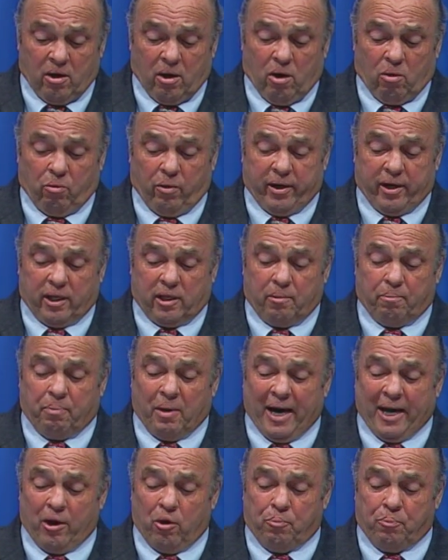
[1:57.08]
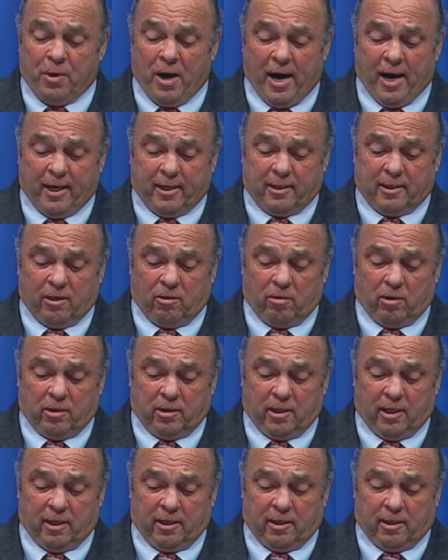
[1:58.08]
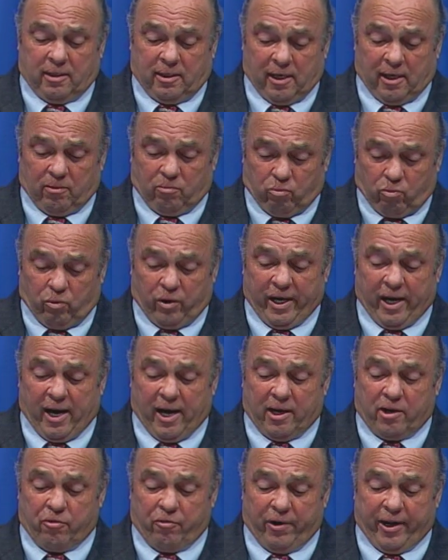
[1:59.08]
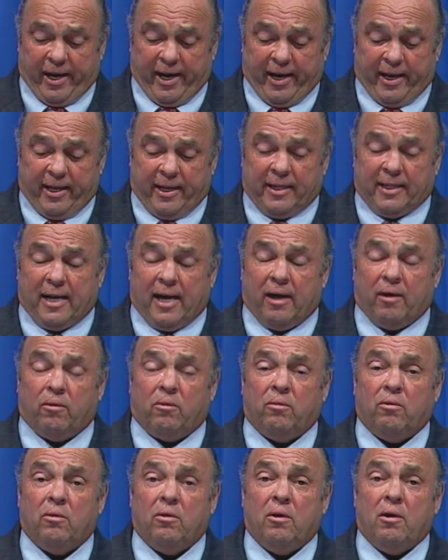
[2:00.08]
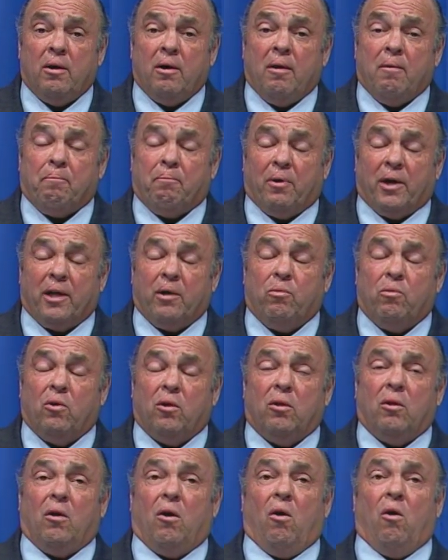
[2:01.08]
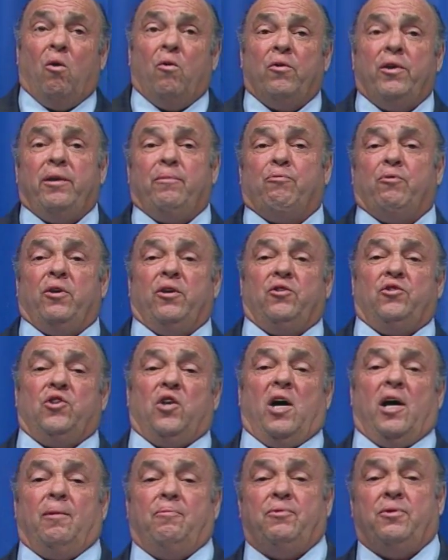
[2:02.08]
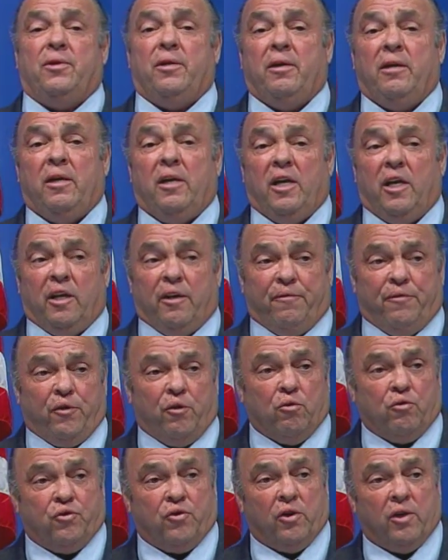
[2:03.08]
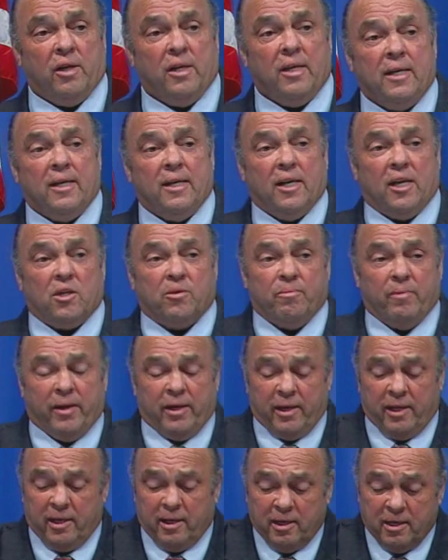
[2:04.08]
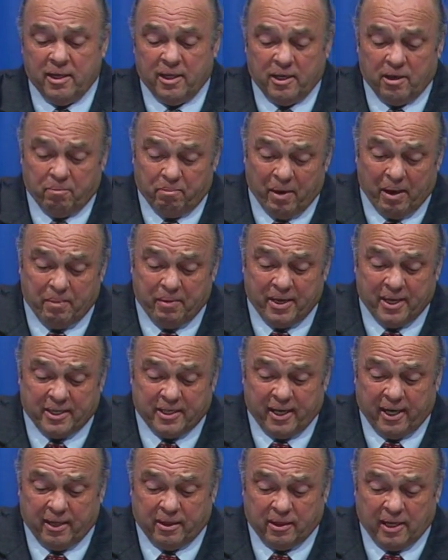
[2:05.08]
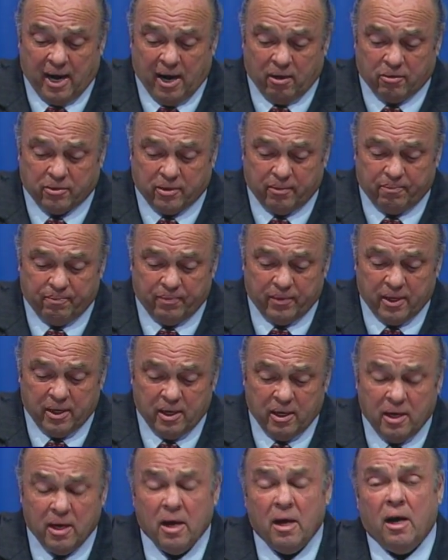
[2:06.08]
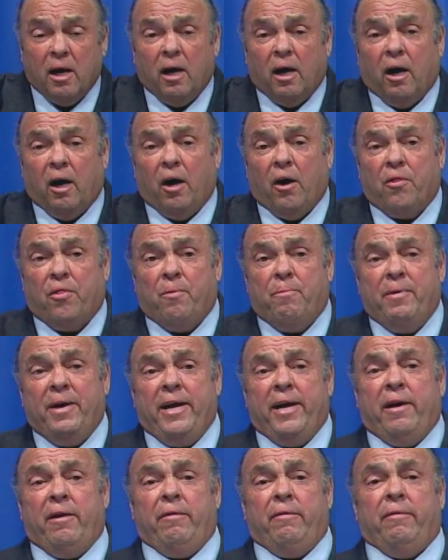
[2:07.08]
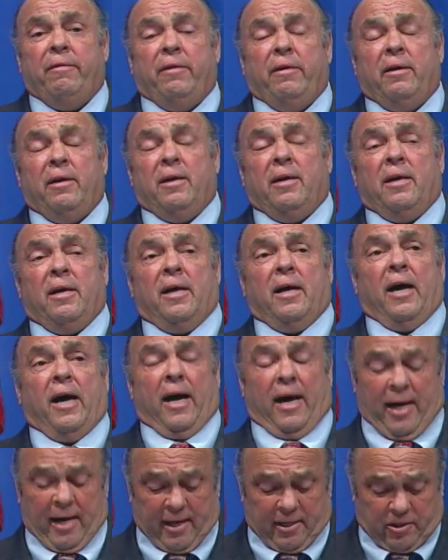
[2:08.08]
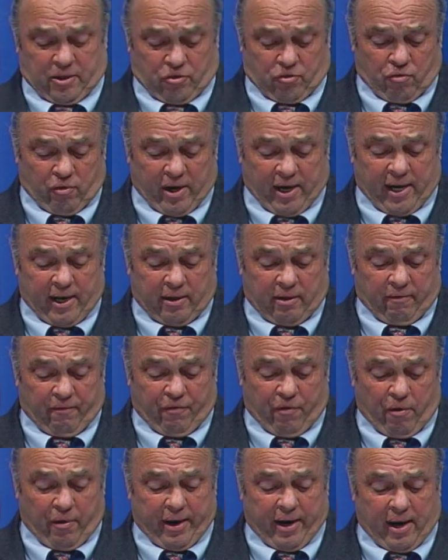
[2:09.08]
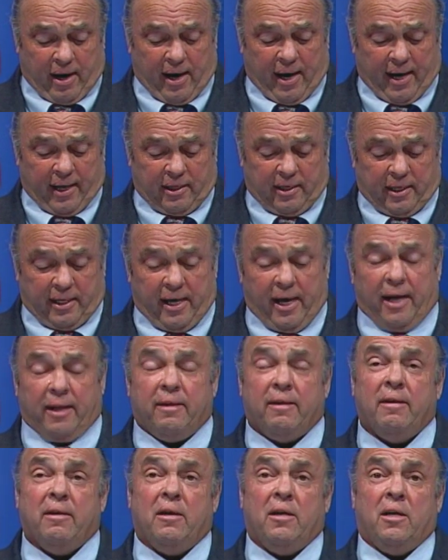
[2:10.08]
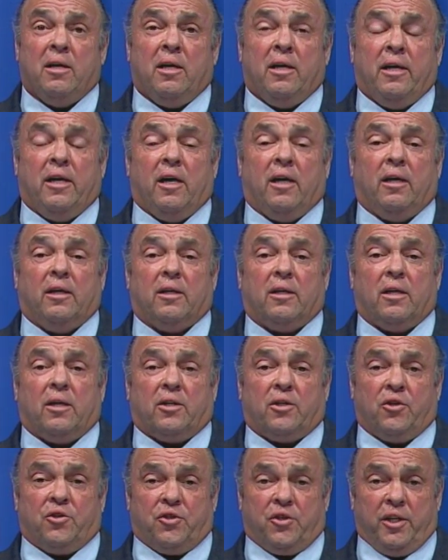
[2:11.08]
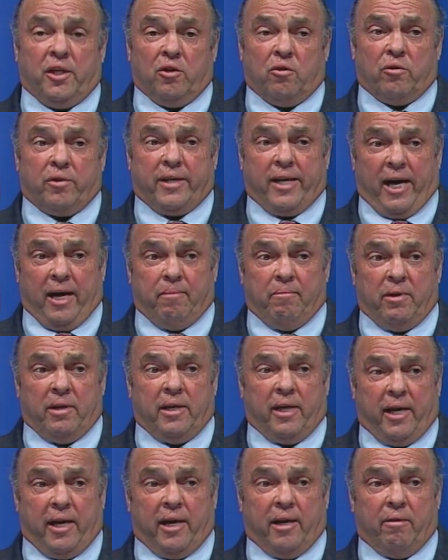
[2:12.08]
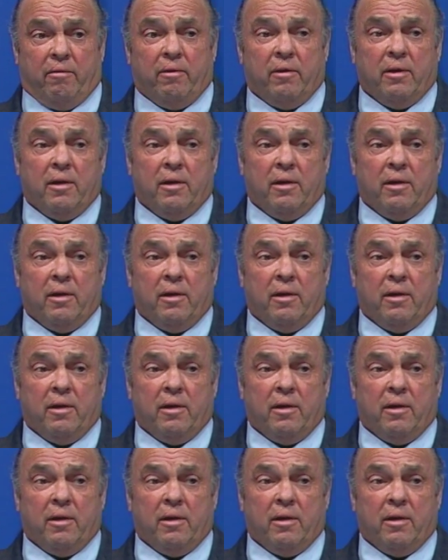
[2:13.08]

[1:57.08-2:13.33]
We got the biopark that we are creating now, but it will only bring jobs in the future, as many maybe as 8,000. The mayor has tried very hard to get casino gaming here